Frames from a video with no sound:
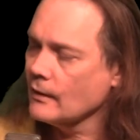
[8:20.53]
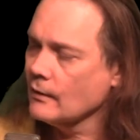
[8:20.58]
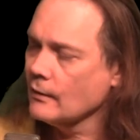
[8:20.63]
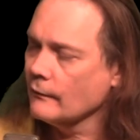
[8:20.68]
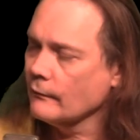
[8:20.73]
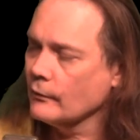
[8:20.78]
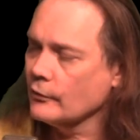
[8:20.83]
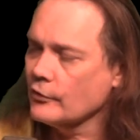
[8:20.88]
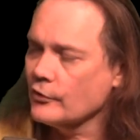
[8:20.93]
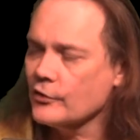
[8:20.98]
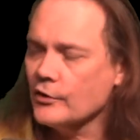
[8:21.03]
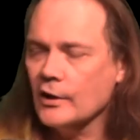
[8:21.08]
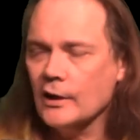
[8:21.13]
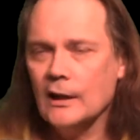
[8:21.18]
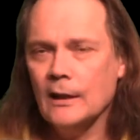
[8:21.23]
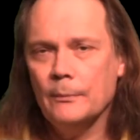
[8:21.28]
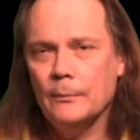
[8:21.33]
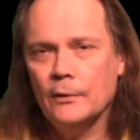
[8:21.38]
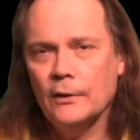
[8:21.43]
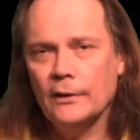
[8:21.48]
for just a
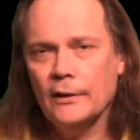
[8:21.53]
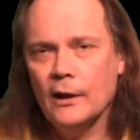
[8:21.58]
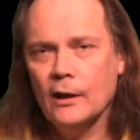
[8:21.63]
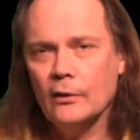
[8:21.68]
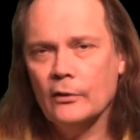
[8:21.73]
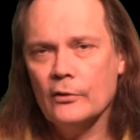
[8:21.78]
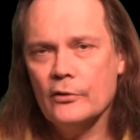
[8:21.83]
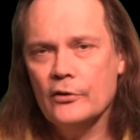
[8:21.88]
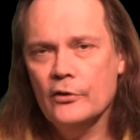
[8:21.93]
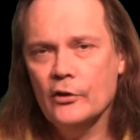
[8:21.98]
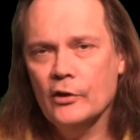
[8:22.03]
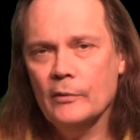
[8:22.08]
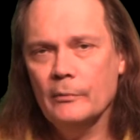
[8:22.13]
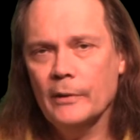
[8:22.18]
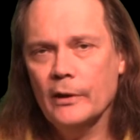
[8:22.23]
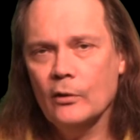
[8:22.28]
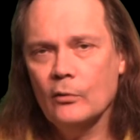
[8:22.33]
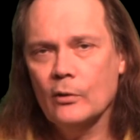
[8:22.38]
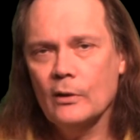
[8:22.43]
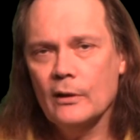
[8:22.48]
couple of dollars, you could
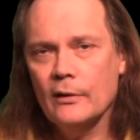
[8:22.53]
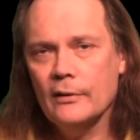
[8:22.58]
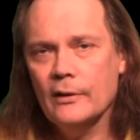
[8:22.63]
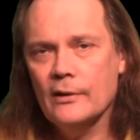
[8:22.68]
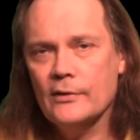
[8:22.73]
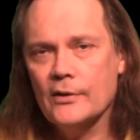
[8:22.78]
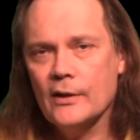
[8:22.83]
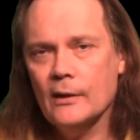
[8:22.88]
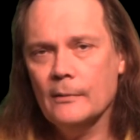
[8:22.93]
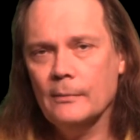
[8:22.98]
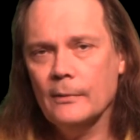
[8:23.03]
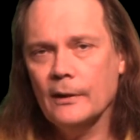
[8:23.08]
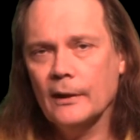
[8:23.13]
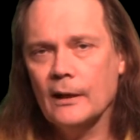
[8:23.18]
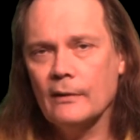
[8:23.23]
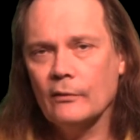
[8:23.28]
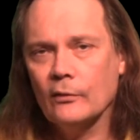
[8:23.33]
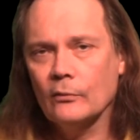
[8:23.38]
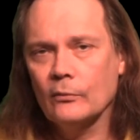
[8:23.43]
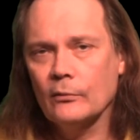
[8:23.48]
make one of these up and
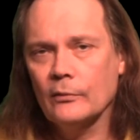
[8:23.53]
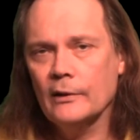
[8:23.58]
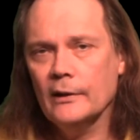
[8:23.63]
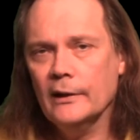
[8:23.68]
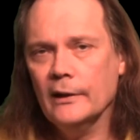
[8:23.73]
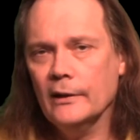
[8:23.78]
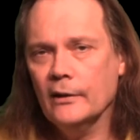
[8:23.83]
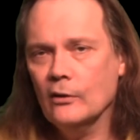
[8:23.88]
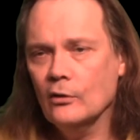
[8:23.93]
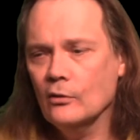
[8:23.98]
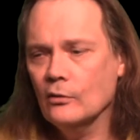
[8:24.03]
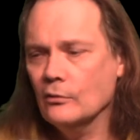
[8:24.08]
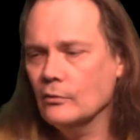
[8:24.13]
have a really